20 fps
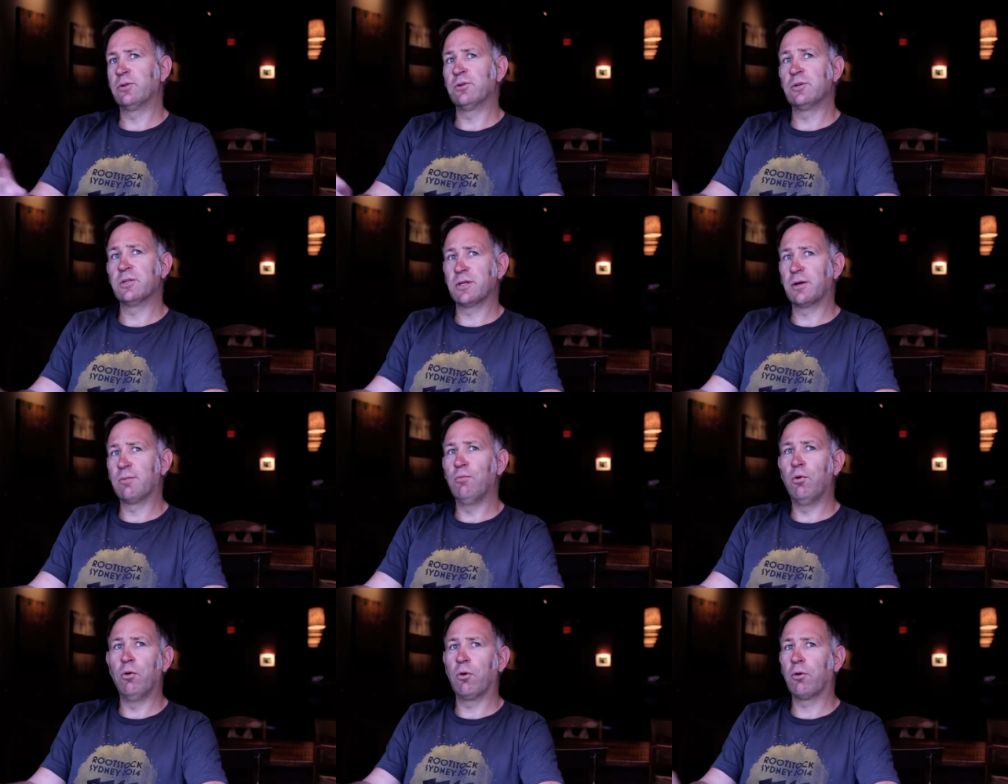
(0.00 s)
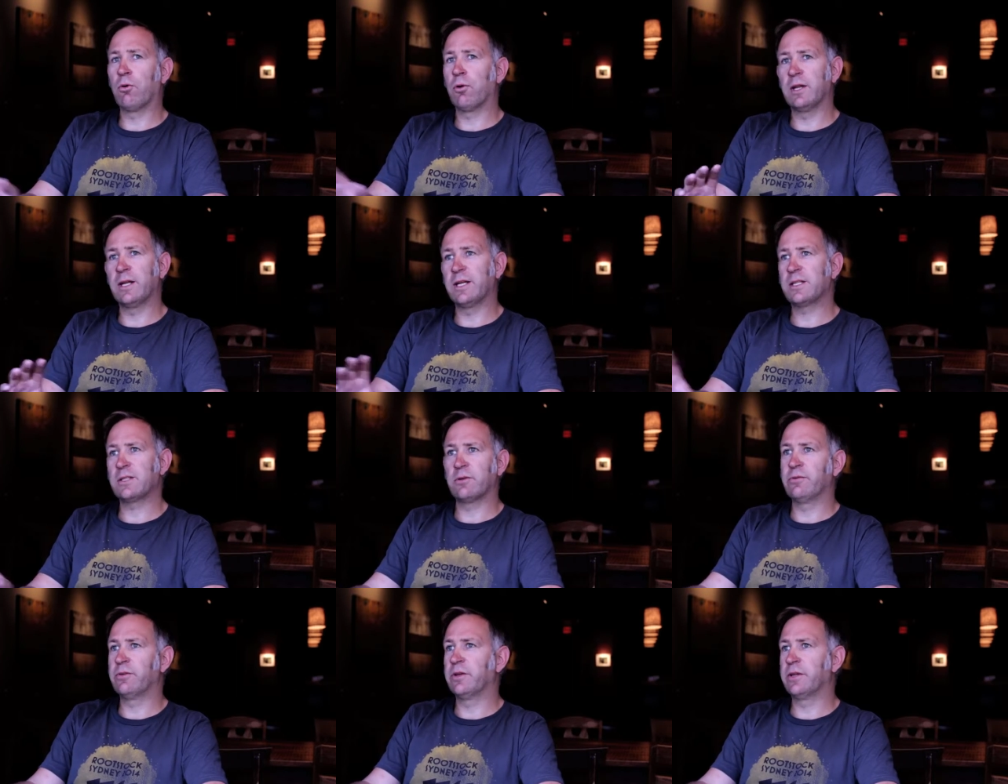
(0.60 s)
using more or
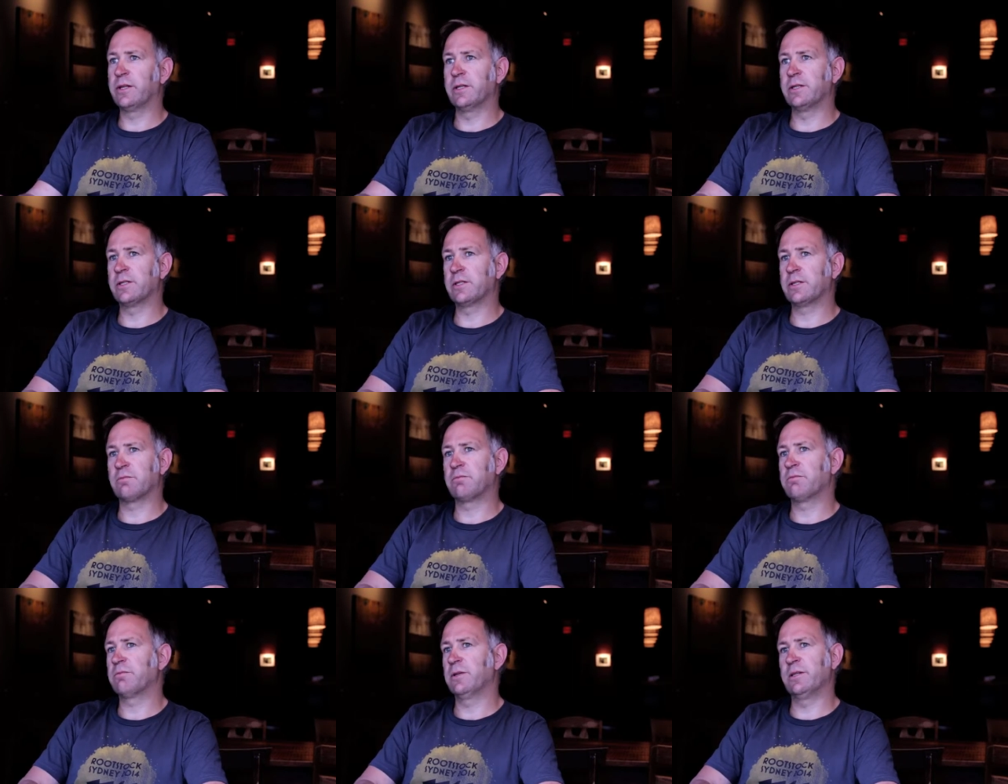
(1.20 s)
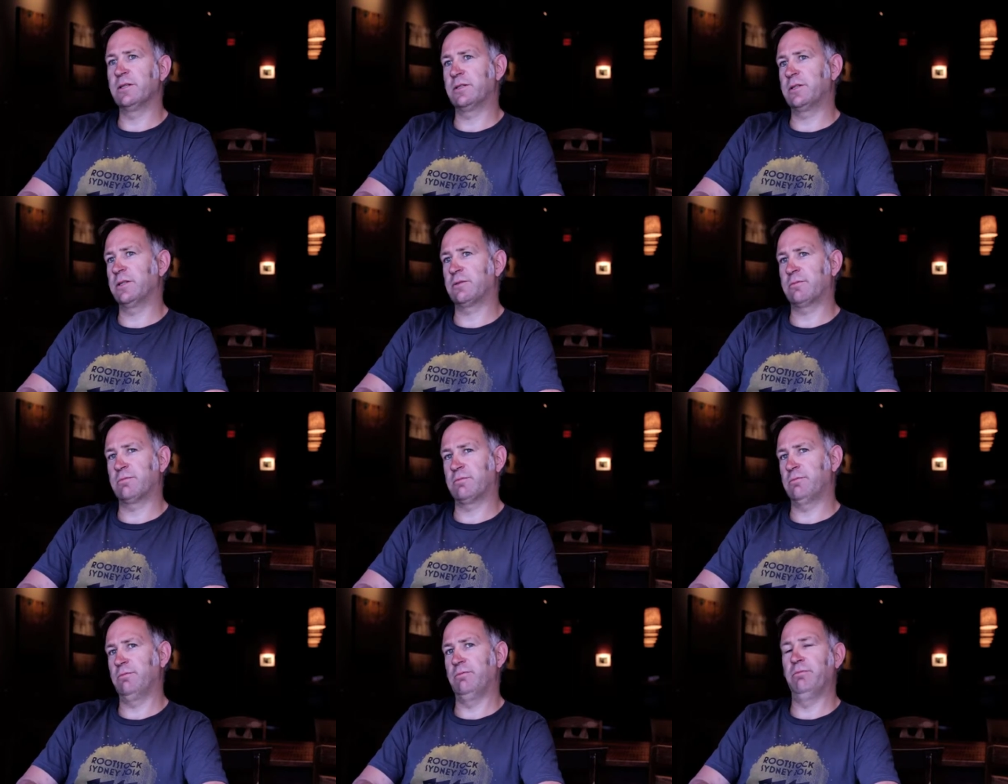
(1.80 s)
less of it is
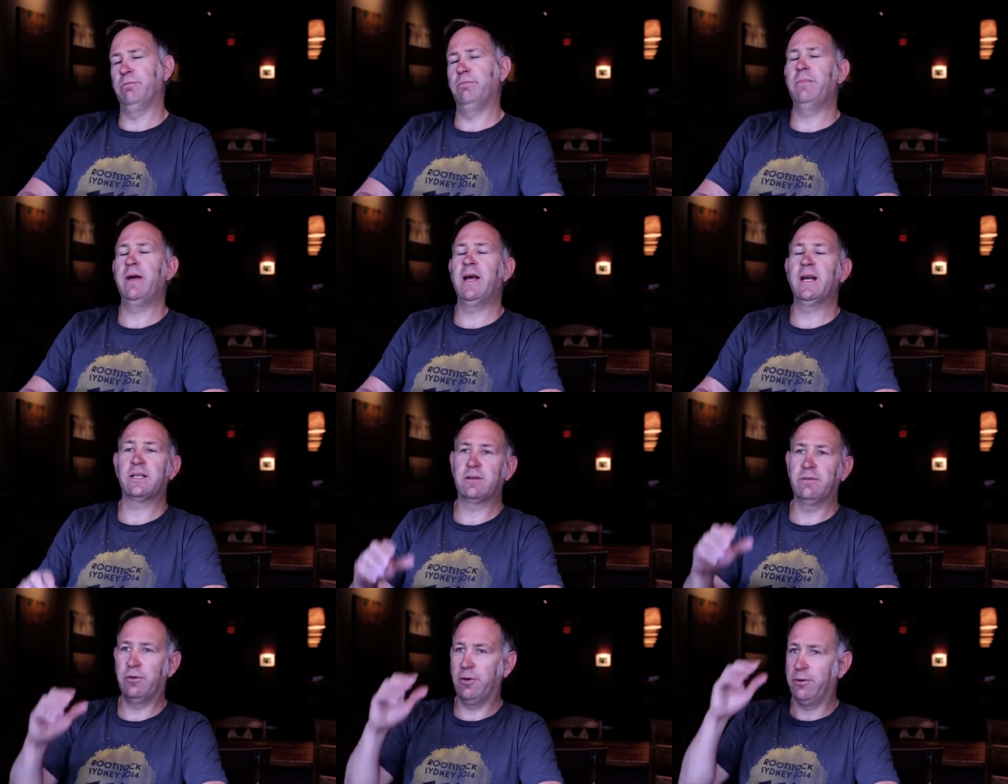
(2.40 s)
just massive